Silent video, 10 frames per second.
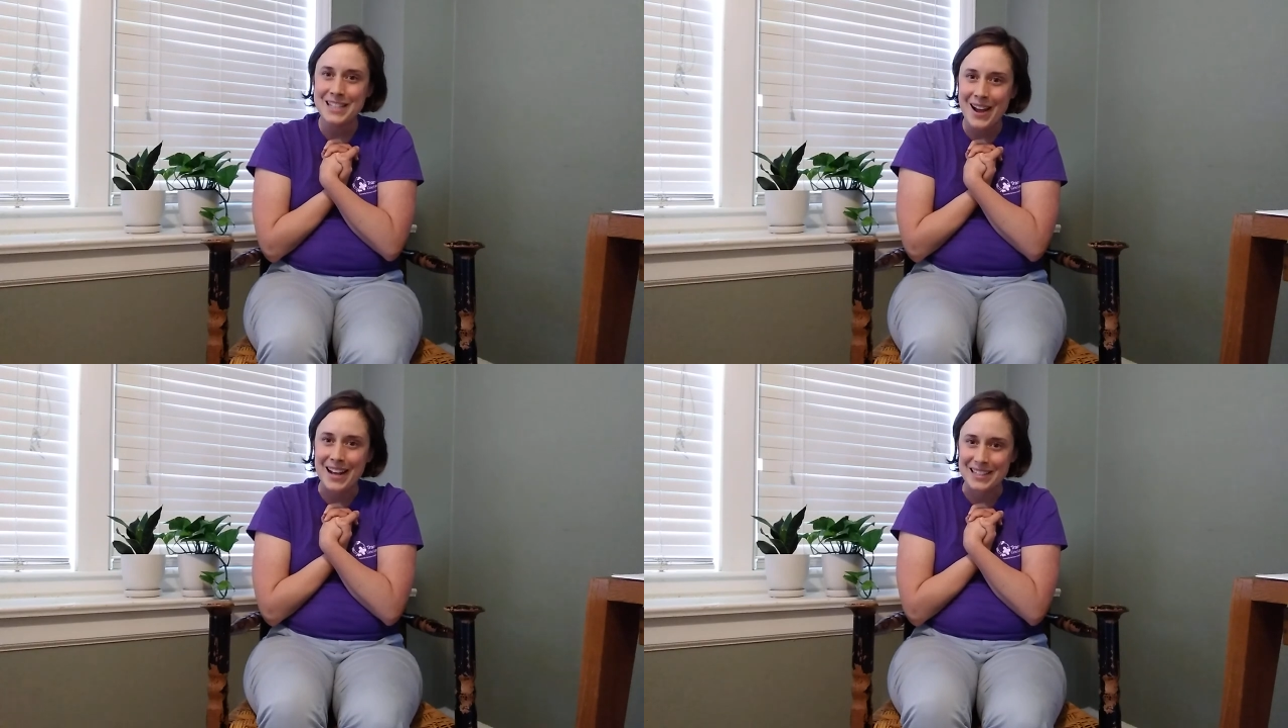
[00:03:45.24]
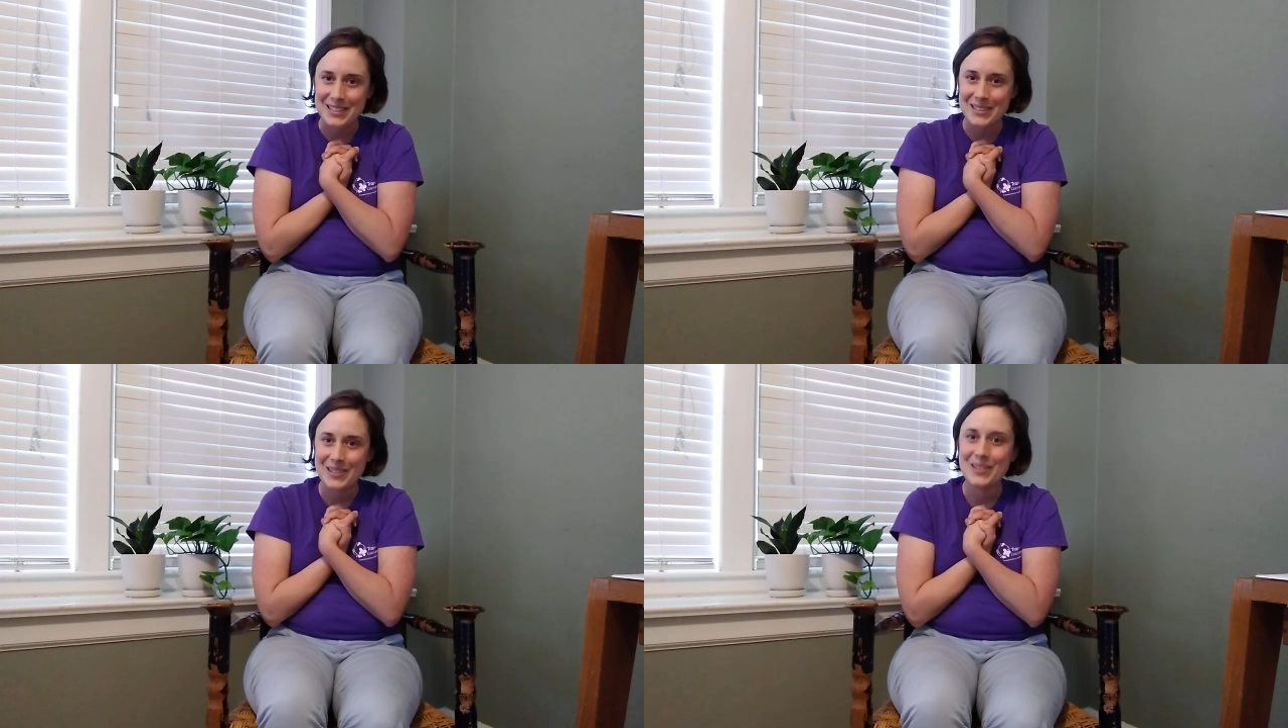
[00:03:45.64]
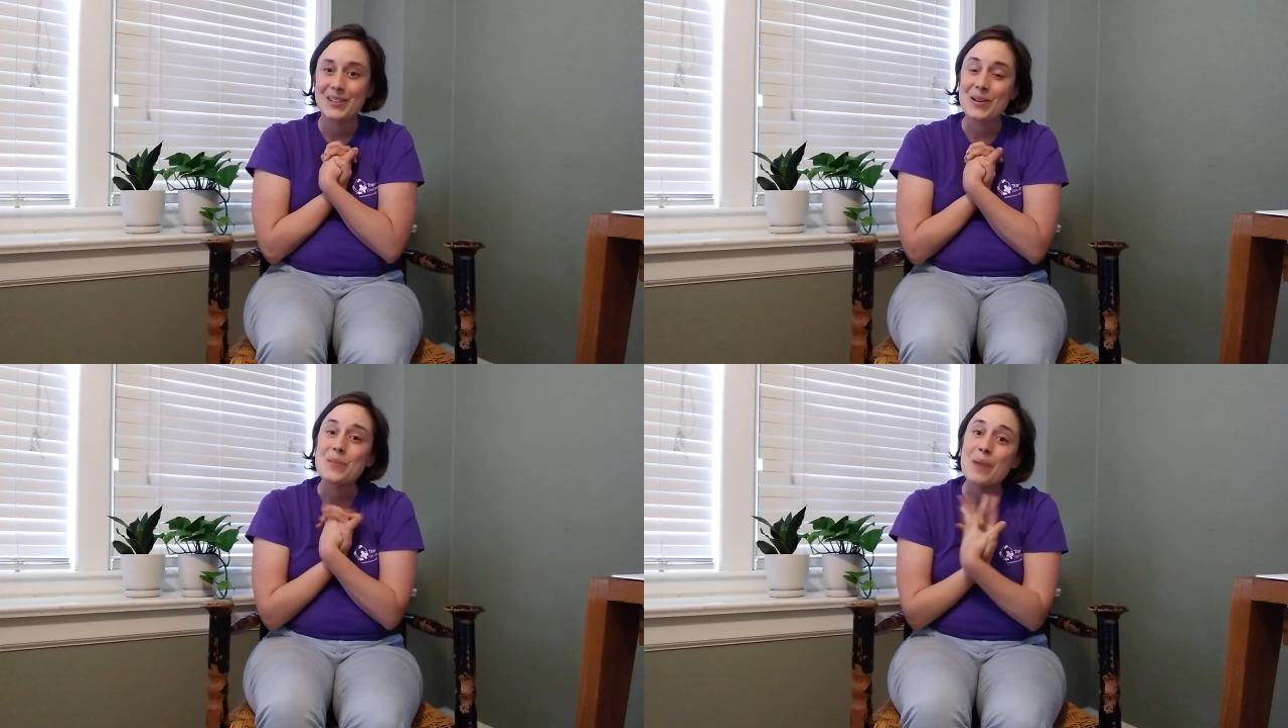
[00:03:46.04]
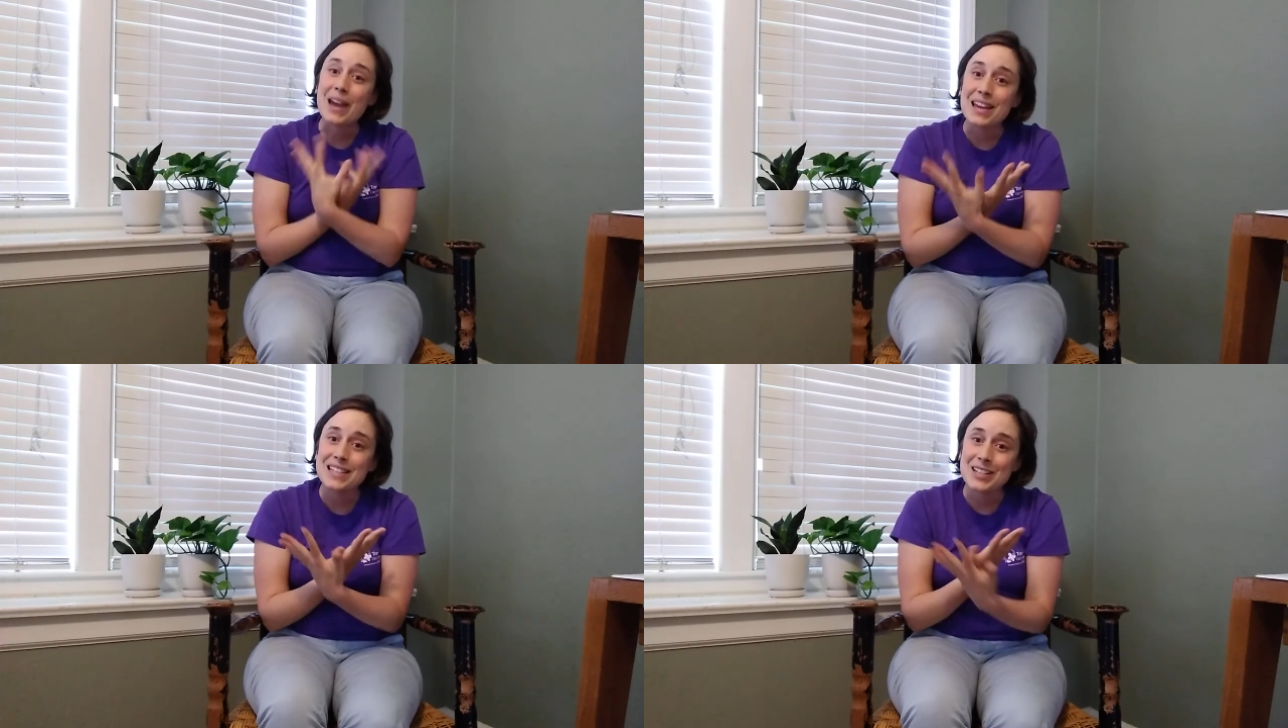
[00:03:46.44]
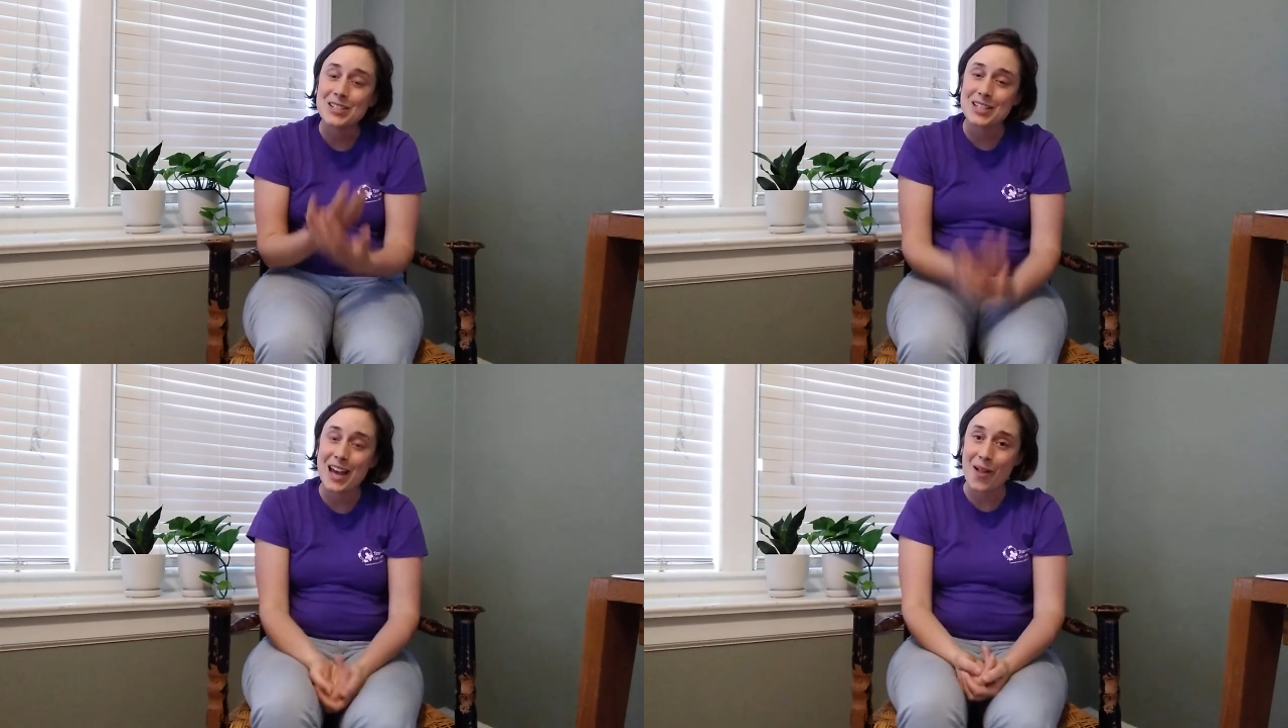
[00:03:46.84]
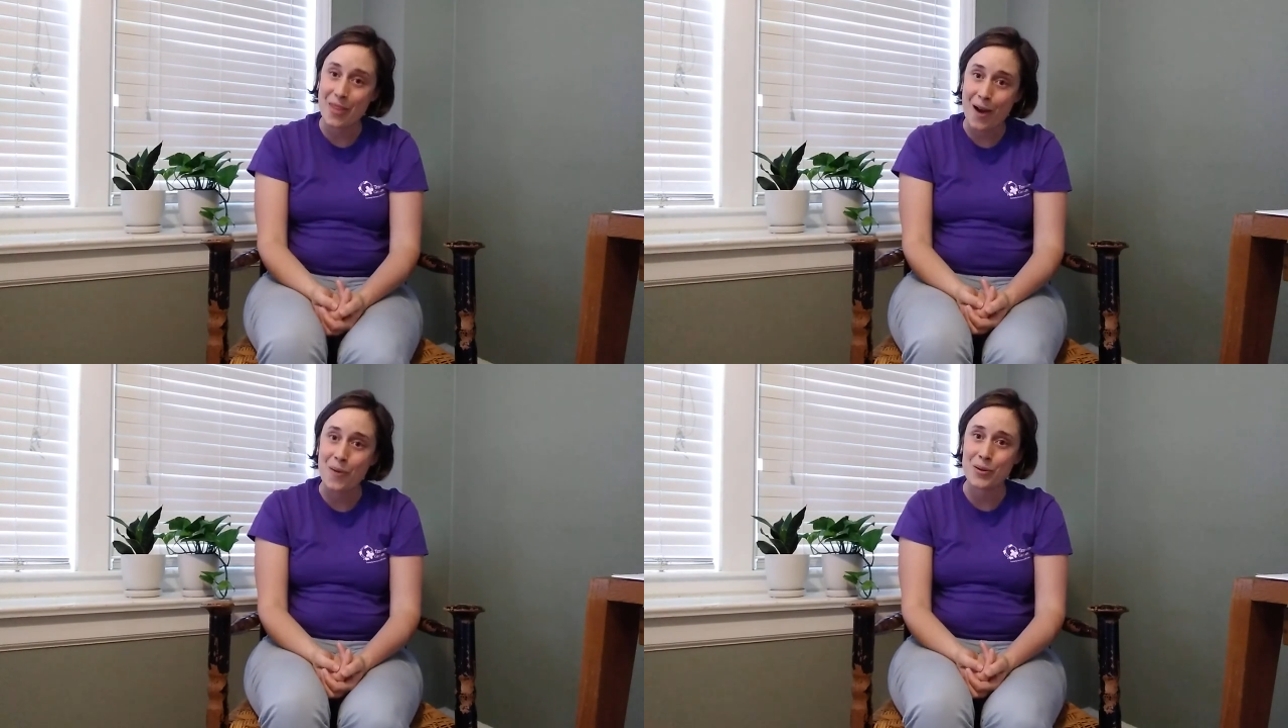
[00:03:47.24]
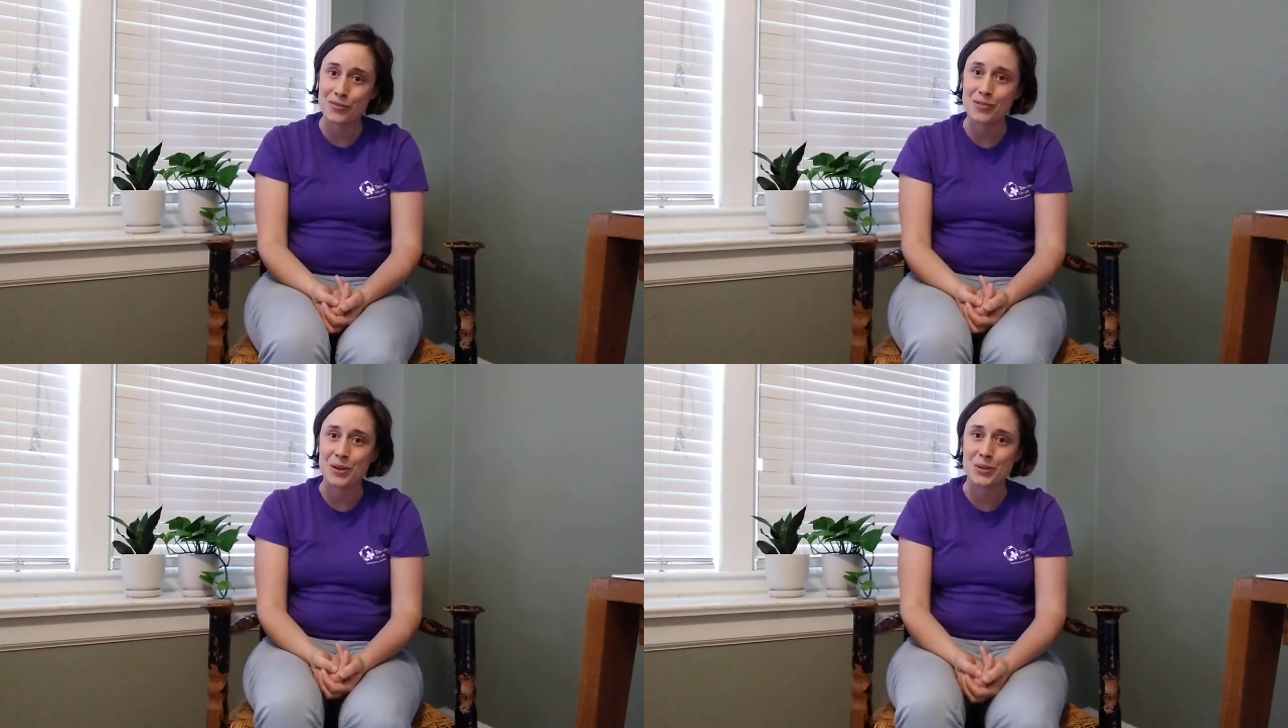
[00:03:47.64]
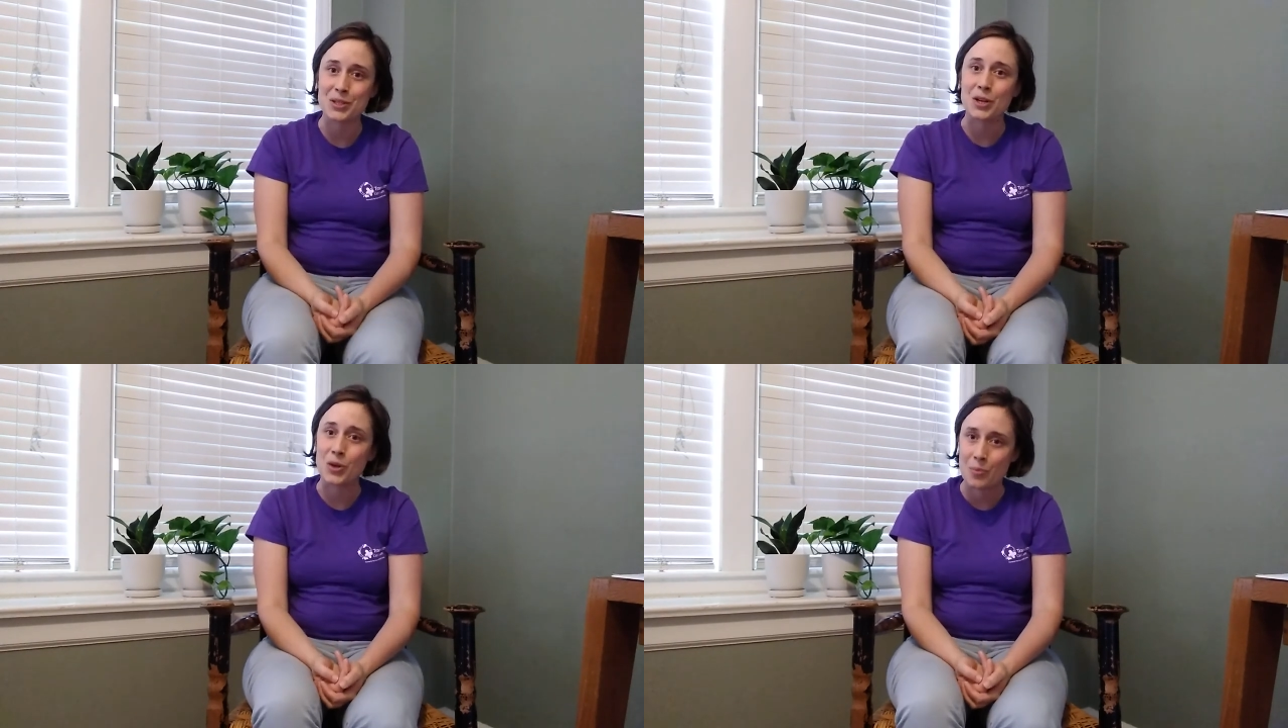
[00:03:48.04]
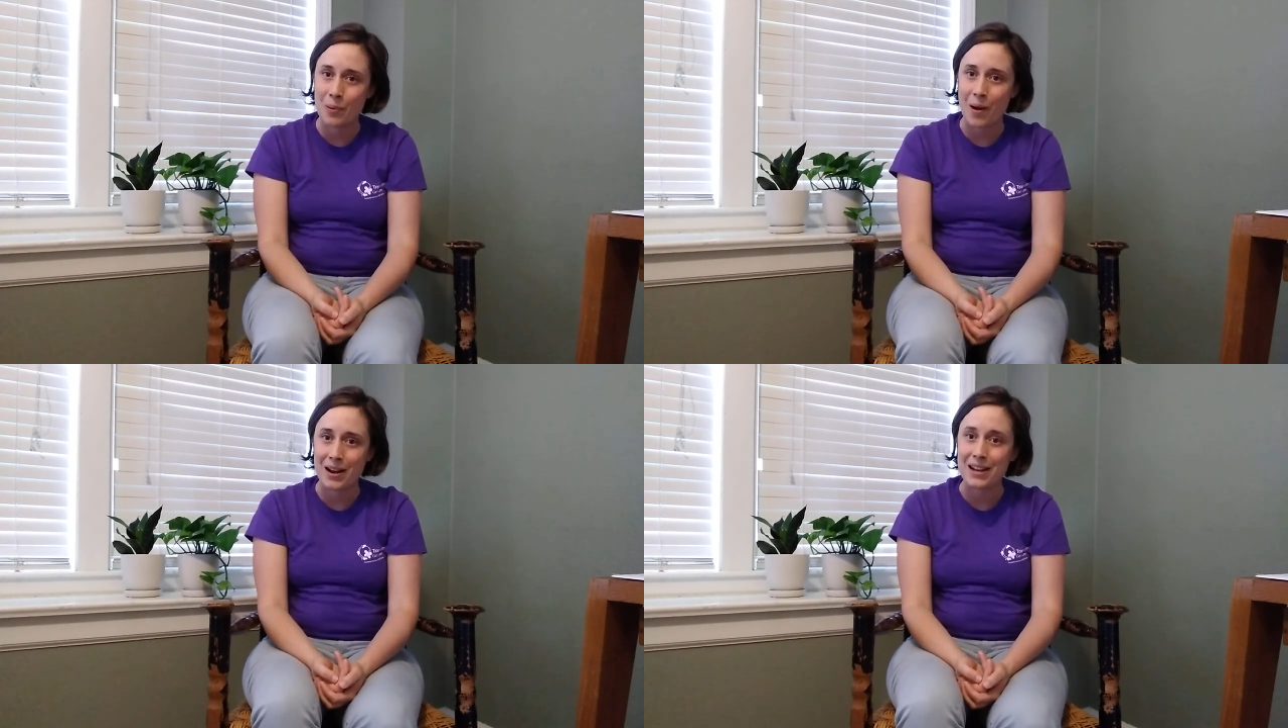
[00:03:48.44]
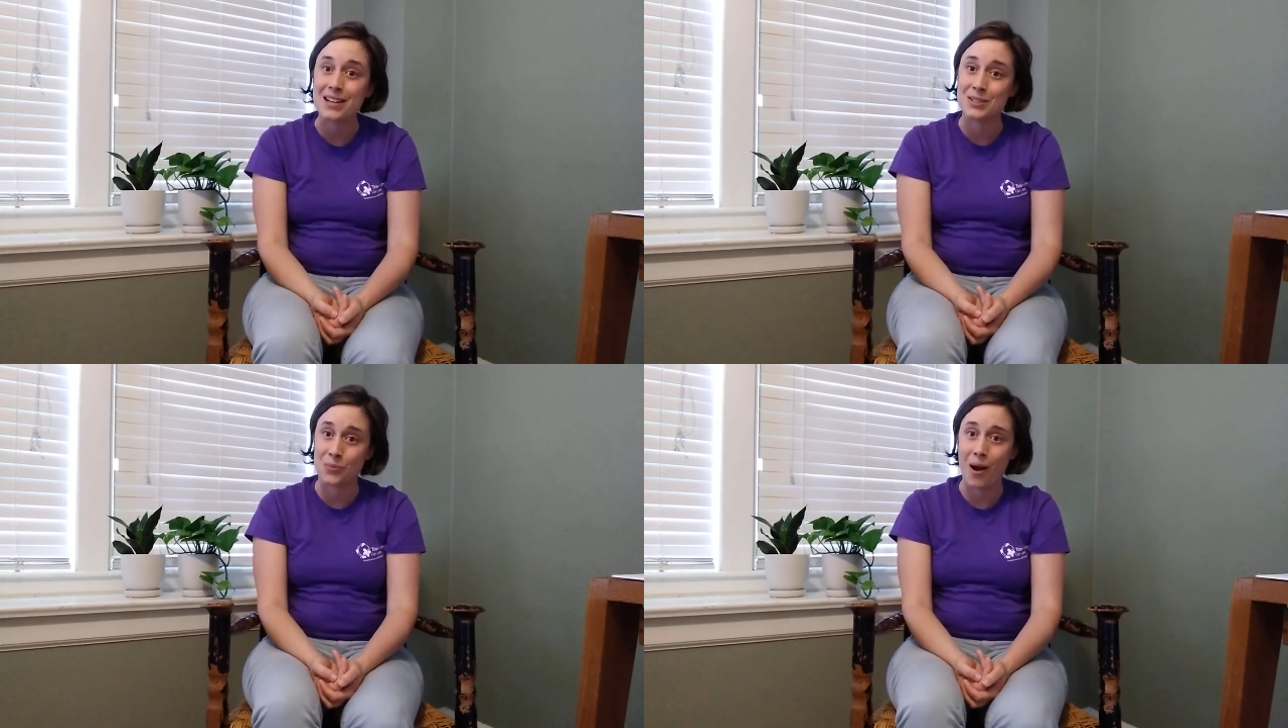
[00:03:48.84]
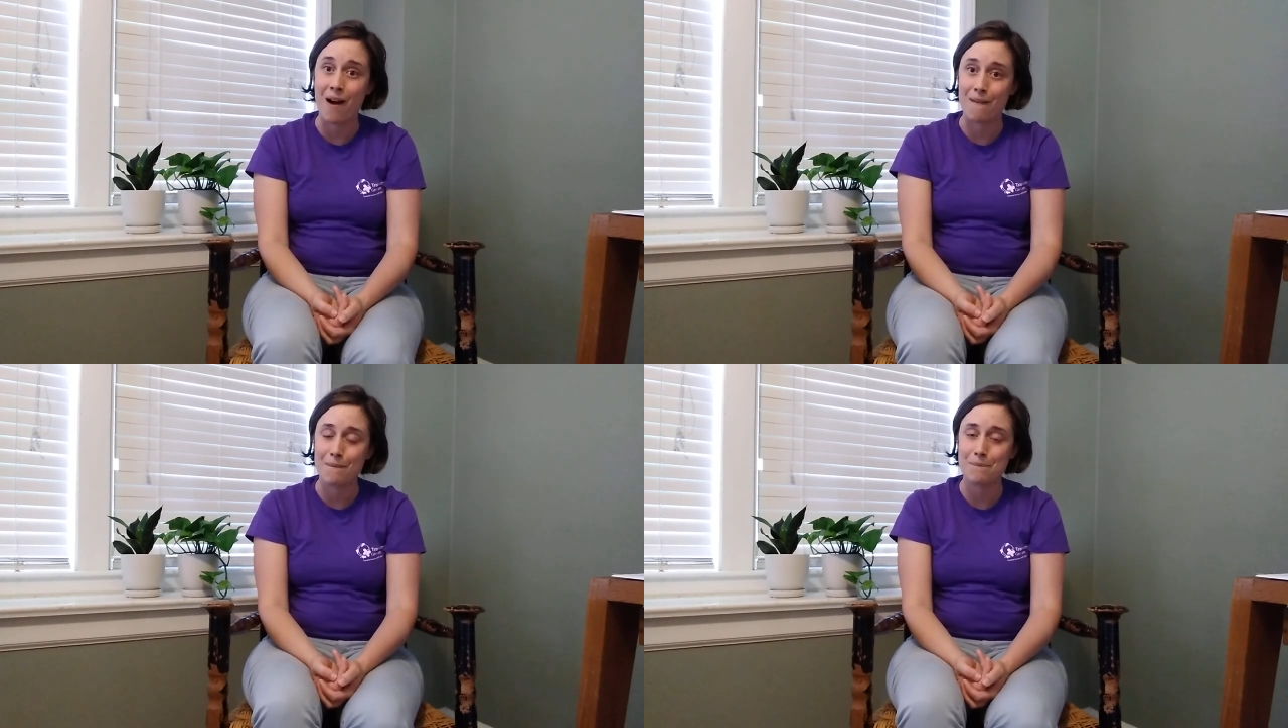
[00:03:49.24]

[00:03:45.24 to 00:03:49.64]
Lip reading: Nice. Pay attention to how that one feels in your body as well.